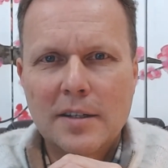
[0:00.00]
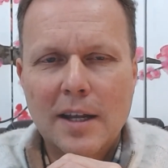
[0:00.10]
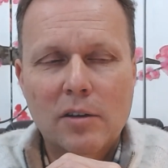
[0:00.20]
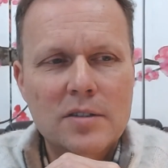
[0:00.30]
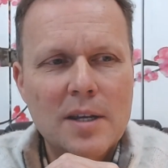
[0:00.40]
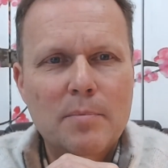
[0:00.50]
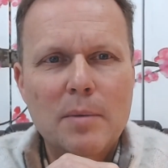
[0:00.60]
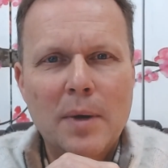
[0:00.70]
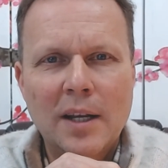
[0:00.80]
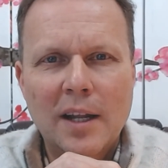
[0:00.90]
Now,
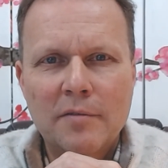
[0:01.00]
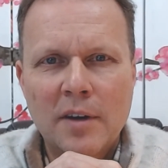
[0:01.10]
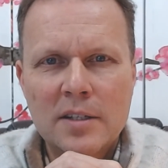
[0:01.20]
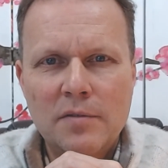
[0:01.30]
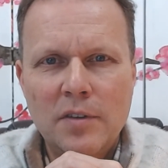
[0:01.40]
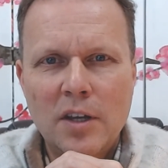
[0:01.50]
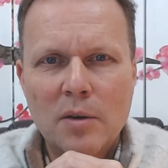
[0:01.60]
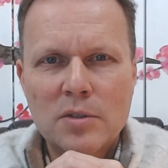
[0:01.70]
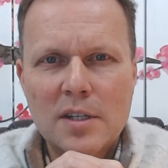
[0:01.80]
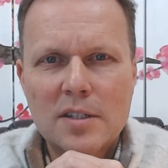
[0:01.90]
contemporary medical advice, if you go
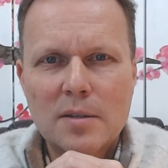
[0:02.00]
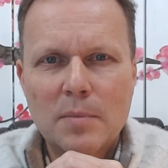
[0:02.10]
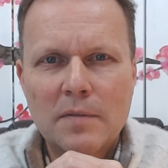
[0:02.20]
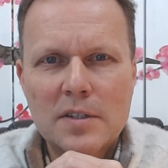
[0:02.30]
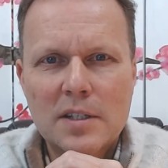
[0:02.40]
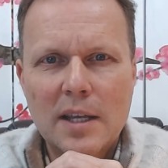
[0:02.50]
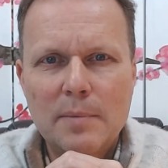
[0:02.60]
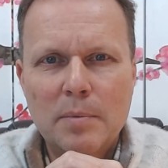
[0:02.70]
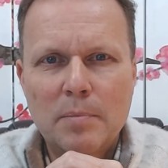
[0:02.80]
and see somebody for sleep,